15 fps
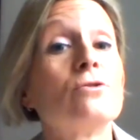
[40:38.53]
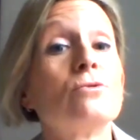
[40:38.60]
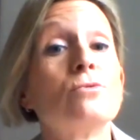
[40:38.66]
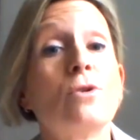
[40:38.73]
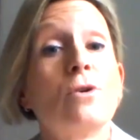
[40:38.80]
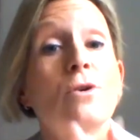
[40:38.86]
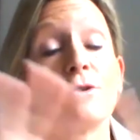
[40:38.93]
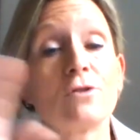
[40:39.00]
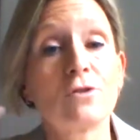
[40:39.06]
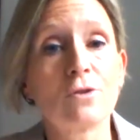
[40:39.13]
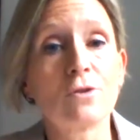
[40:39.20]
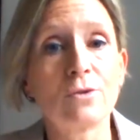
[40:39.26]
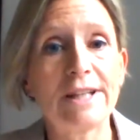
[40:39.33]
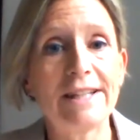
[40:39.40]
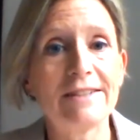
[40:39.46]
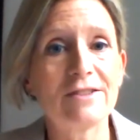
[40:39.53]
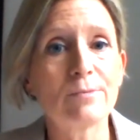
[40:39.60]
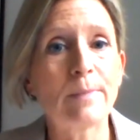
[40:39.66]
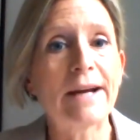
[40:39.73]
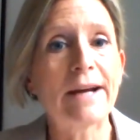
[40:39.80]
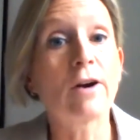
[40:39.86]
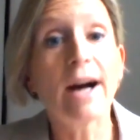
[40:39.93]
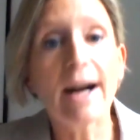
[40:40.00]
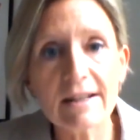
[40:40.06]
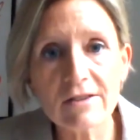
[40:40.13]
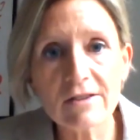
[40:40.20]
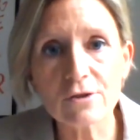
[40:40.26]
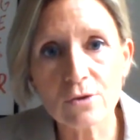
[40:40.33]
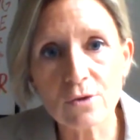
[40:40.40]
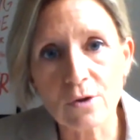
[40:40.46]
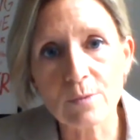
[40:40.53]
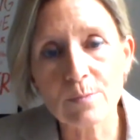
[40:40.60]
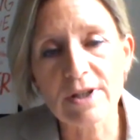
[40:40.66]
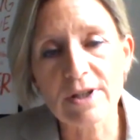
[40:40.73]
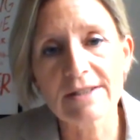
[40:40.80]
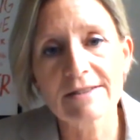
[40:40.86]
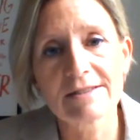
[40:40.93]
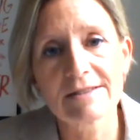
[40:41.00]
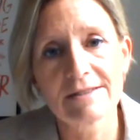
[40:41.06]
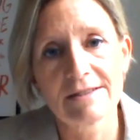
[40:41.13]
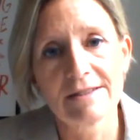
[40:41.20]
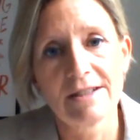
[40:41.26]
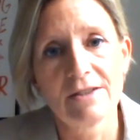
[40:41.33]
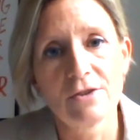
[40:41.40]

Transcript: to also inspire other corporates